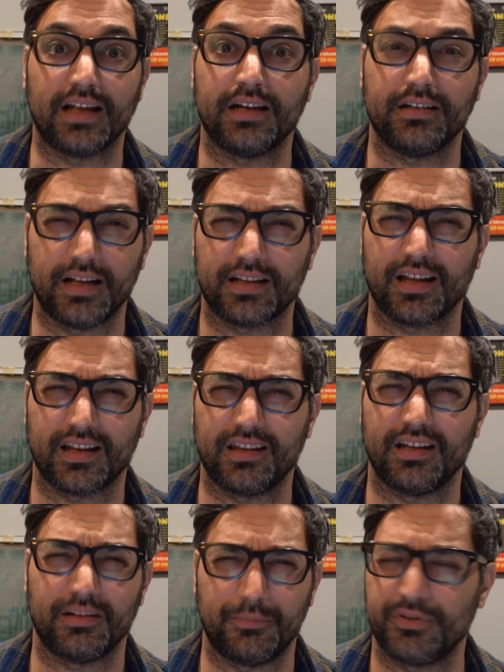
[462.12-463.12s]
get that
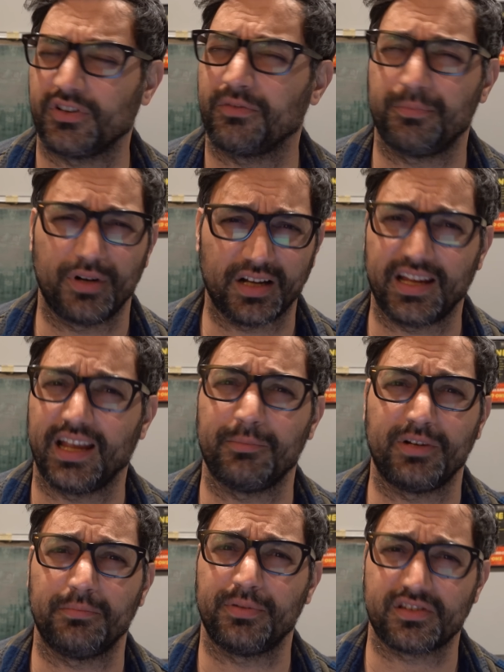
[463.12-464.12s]
thing. Just put a cam in
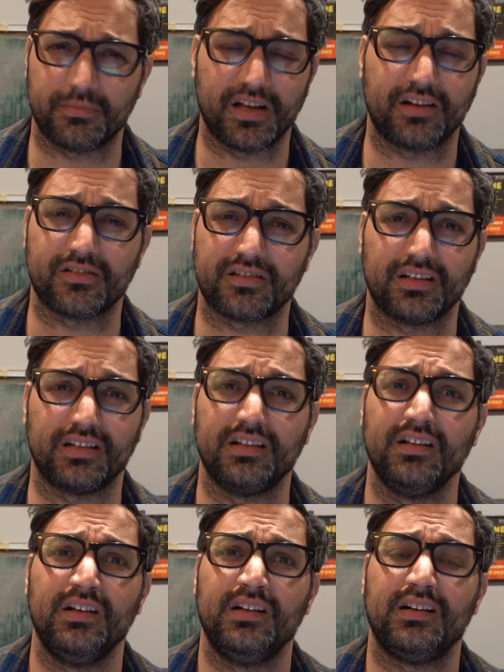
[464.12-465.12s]
it, put some headers in it,
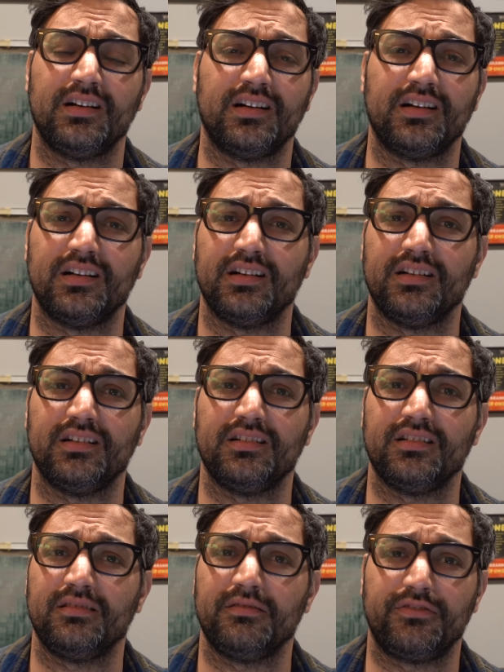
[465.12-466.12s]

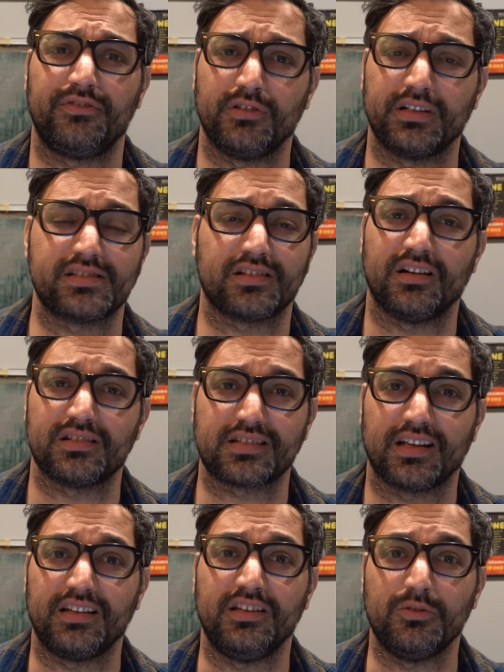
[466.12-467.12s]
full exhaust,
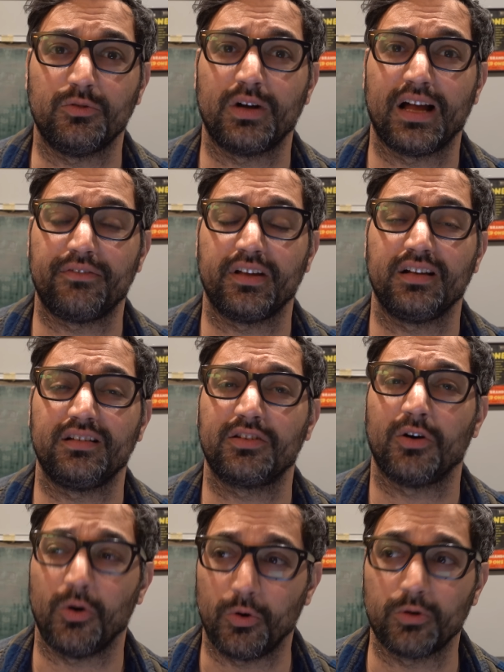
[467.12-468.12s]
and you will have a
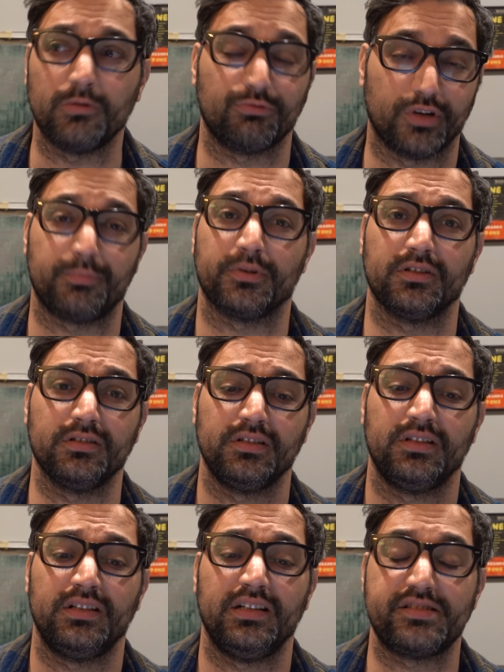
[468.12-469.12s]
total ripper.
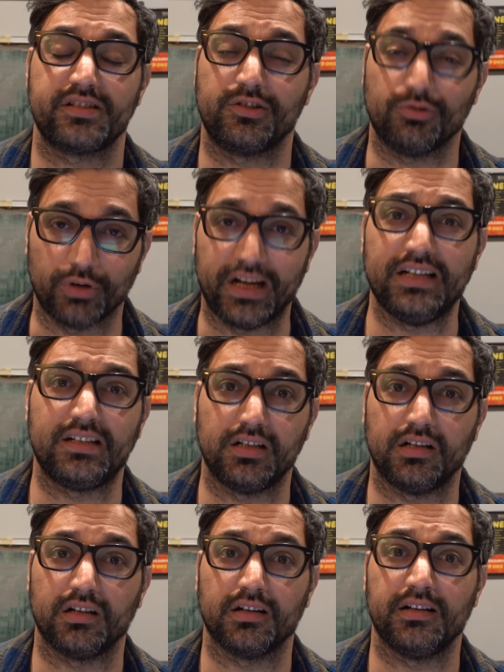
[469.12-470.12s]
It's a great
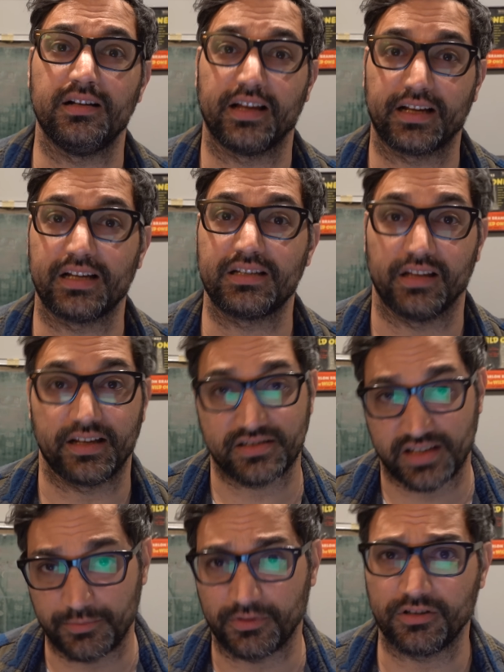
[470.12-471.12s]
car, like
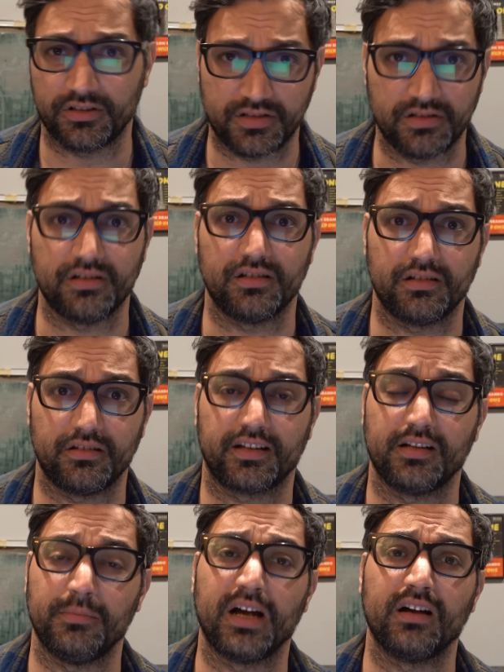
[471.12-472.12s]
similar to the
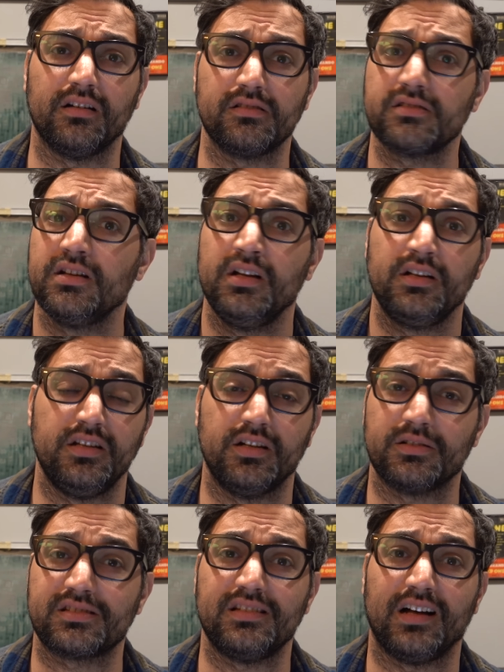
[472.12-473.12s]
Camaros.
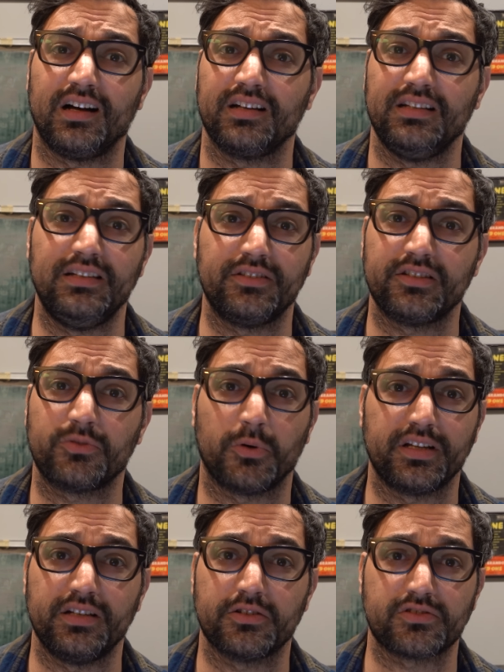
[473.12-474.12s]
It's not even
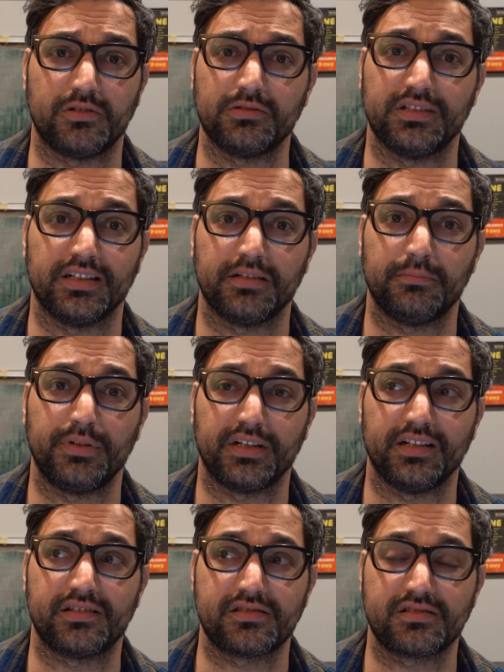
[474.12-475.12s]
20 years old yet, but
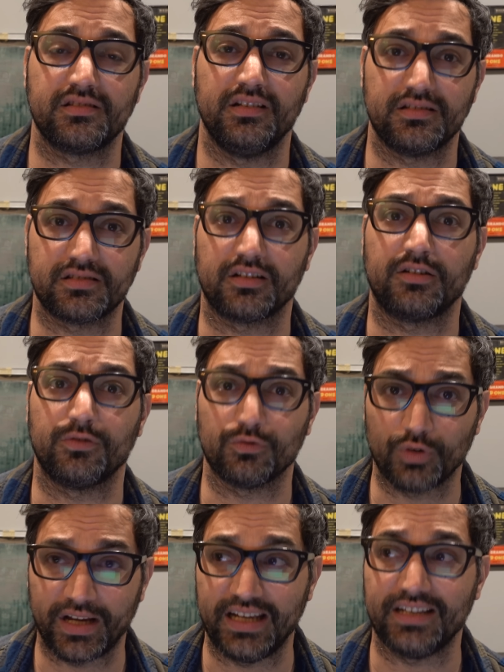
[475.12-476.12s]
it's a
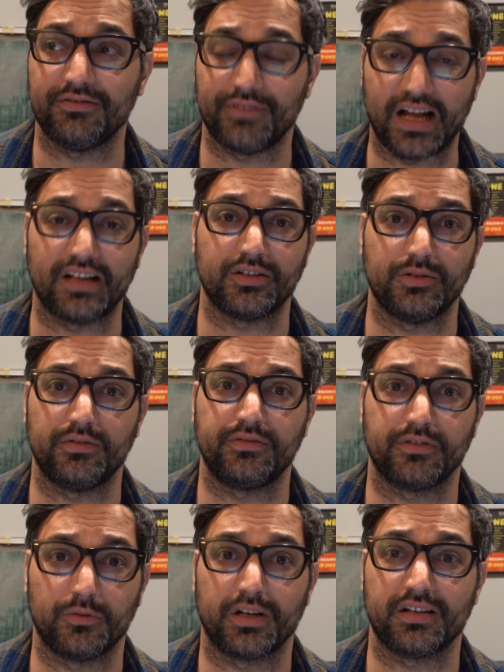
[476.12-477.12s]
great value
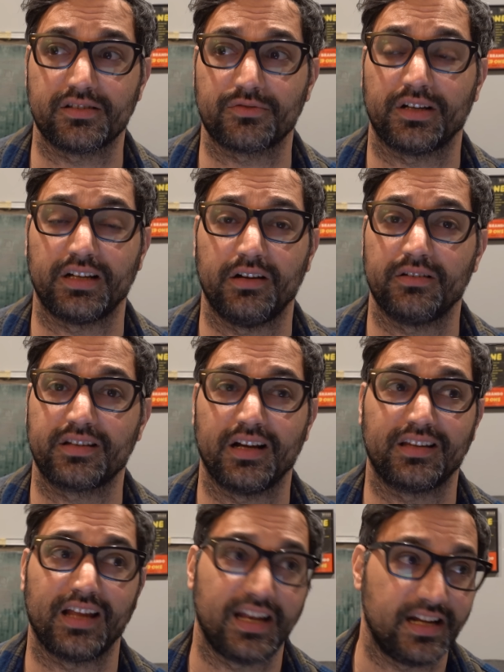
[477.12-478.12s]
for what it is right now. It's got
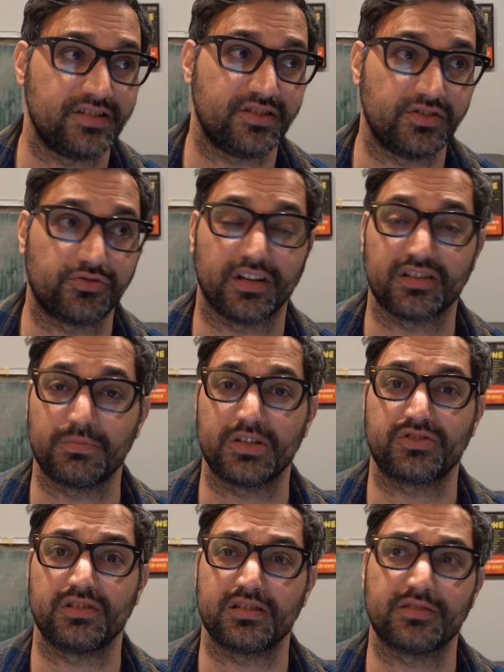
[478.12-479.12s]
the NAG
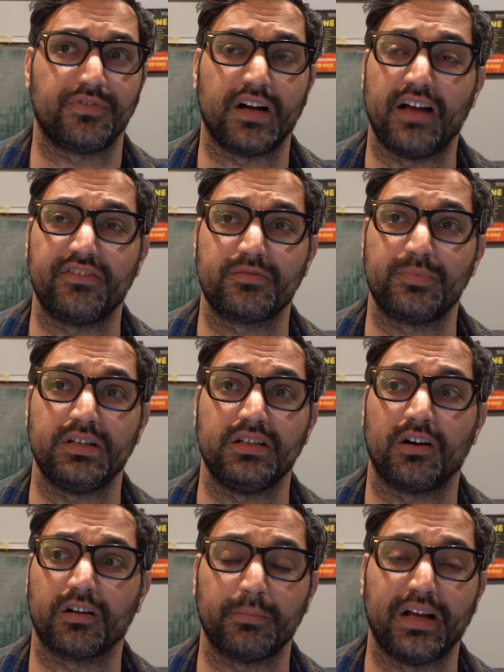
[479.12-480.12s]
transmission. It's a 5-speed
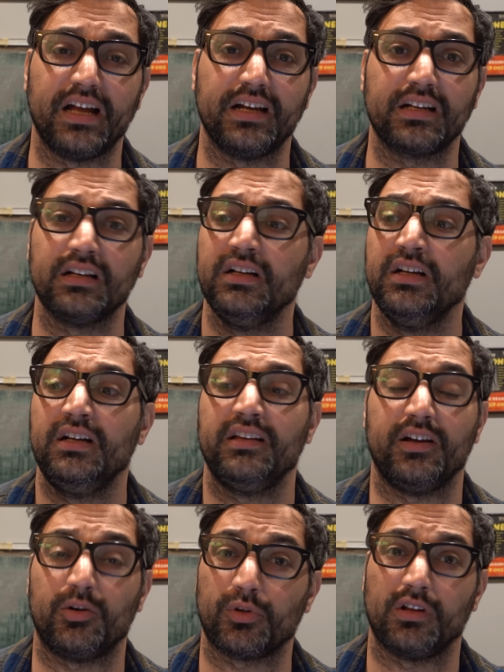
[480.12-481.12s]
automatic. They
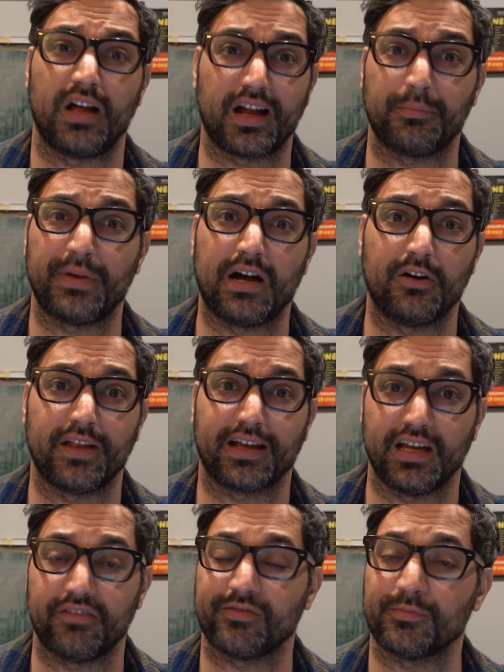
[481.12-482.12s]
hold a lot of power that
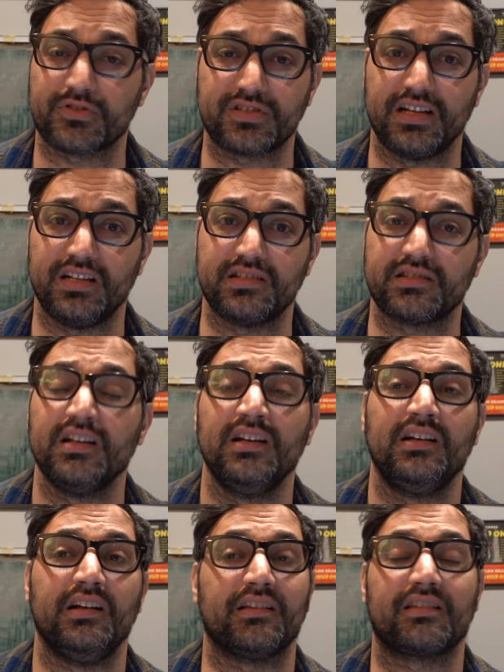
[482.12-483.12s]
came from Mercedes.
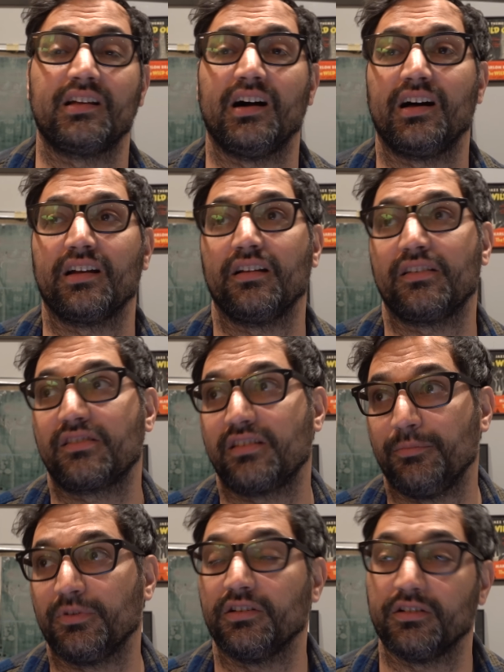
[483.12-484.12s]
It's got a
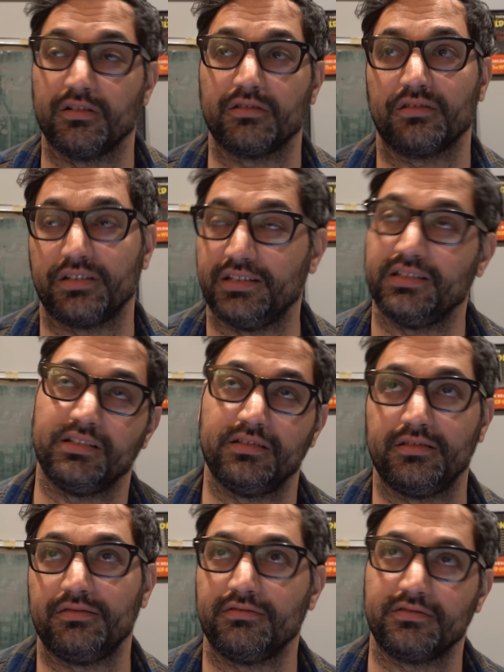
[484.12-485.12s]
similarly
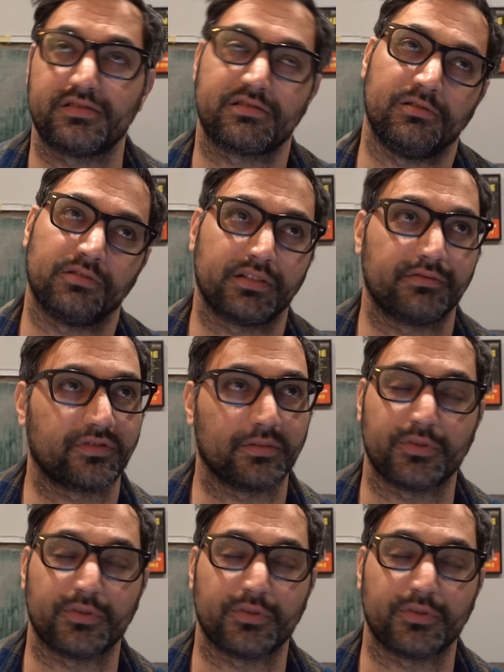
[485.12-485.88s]
stolen from